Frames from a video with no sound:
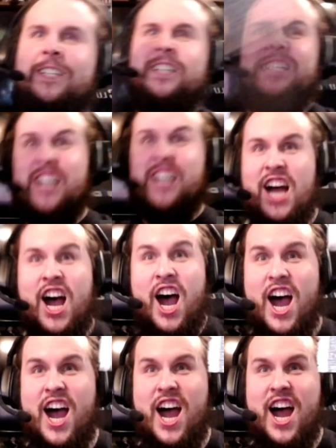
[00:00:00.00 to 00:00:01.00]

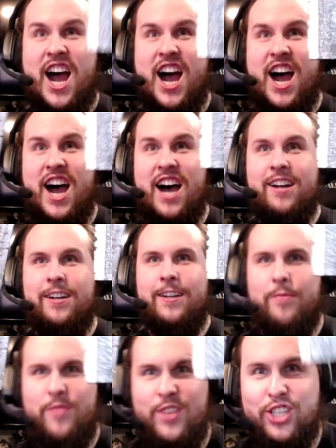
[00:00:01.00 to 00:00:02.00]
Aha!
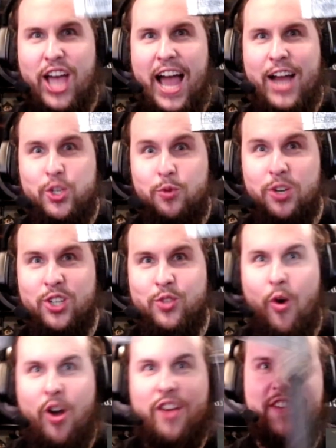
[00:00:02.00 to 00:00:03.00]
His actual
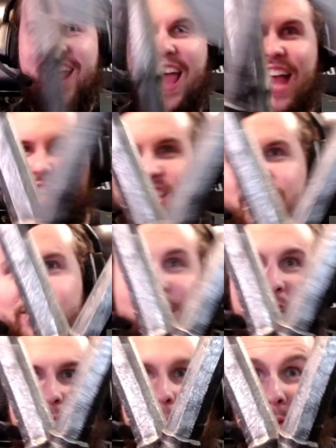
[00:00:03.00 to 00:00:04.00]
dwarven axes.
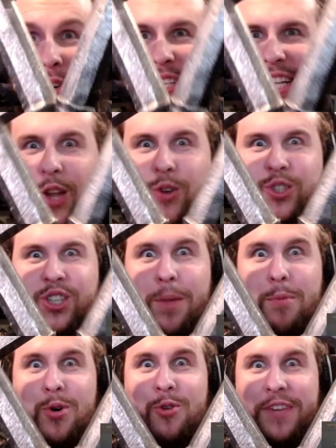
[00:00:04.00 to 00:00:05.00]
They're pretty close to the
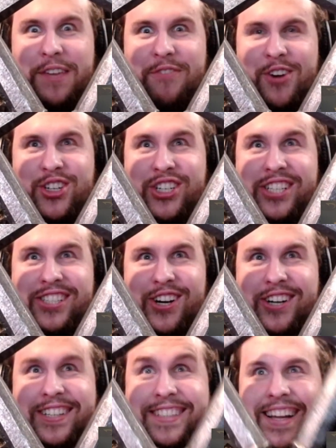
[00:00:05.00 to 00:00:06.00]
movie versions,
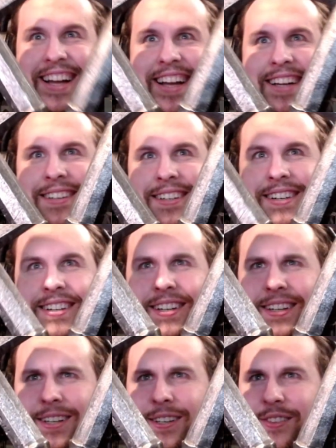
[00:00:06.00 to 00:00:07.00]
aren't they?
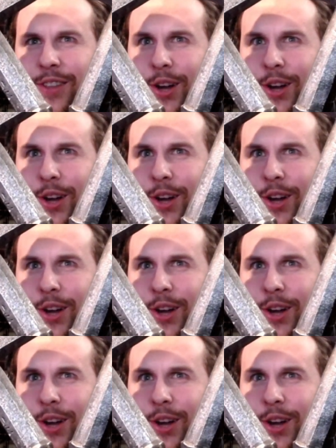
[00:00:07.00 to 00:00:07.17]
And they're